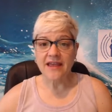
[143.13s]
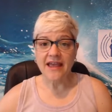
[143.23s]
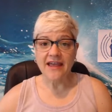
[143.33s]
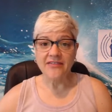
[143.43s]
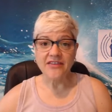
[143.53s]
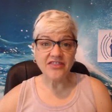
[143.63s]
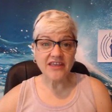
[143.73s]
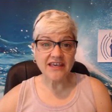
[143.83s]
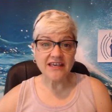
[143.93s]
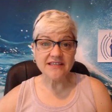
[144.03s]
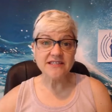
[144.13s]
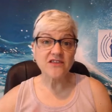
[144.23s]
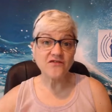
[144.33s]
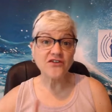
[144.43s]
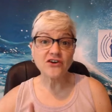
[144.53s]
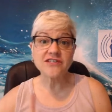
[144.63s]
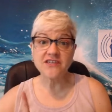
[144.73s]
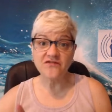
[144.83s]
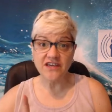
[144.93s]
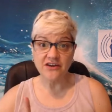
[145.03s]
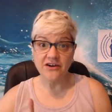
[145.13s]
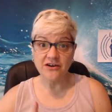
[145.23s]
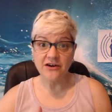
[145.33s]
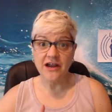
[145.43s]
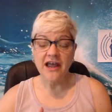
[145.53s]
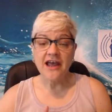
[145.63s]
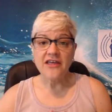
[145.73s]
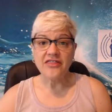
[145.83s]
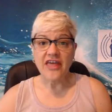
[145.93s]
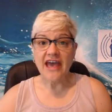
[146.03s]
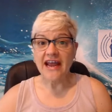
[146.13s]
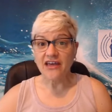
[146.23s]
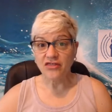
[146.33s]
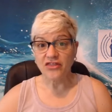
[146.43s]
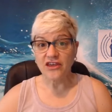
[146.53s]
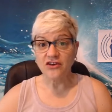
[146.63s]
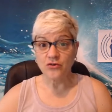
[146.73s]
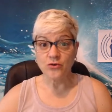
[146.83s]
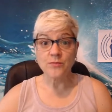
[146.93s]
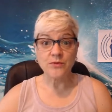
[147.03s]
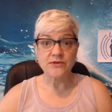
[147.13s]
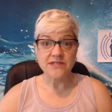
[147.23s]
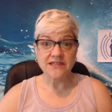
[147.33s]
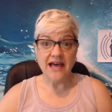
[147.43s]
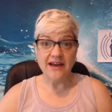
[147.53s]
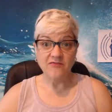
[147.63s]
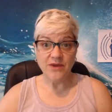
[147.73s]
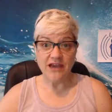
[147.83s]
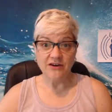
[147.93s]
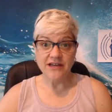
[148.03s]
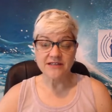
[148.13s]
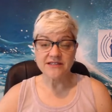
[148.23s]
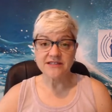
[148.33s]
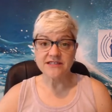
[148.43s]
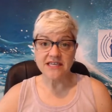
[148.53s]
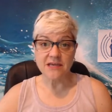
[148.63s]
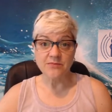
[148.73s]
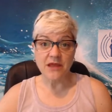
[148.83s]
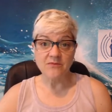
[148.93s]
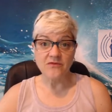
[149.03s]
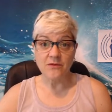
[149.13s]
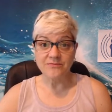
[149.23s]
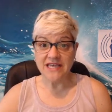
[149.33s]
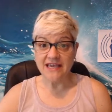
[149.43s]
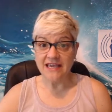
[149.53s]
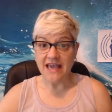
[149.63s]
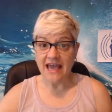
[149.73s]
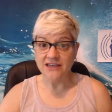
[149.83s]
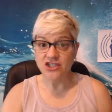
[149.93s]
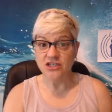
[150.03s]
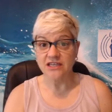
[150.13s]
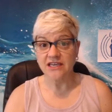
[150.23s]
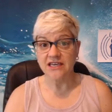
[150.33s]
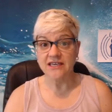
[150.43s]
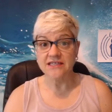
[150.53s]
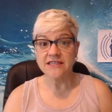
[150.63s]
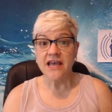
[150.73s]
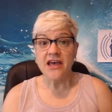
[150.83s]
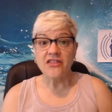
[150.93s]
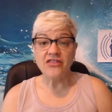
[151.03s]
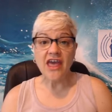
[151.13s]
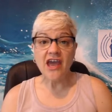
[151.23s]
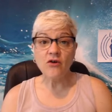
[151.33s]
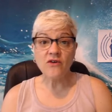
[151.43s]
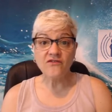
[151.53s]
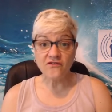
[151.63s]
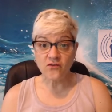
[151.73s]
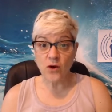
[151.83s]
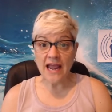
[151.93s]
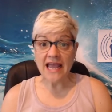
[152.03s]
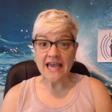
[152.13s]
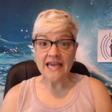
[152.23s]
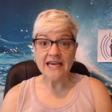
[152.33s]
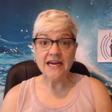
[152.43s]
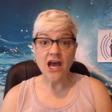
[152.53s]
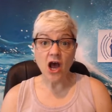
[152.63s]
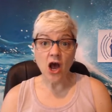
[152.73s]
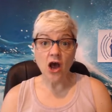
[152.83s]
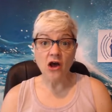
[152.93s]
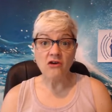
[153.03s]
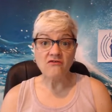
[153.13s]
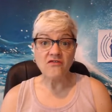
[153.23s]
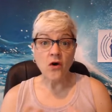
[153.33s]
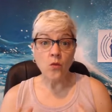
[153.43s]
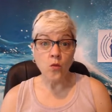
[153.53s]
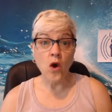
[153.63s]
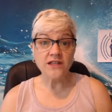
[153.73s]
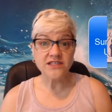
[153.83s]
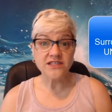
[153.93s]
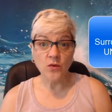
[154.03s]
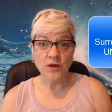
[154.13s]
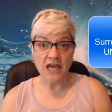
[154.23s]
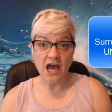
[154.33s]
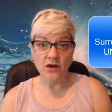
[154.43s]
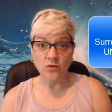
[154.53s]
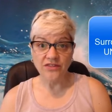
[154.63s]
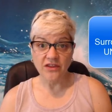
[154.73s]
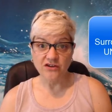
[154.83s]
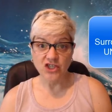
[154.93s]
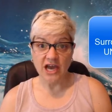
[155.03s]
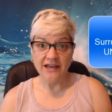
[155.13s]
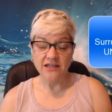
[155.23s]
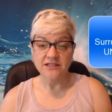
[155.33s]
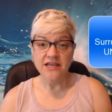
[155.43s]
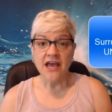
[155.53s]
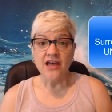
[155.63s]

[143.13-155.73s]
And the thing is, the first fear that I think cripples a lot of parents to keep them from taking action is they are afraid of what's going on with their child.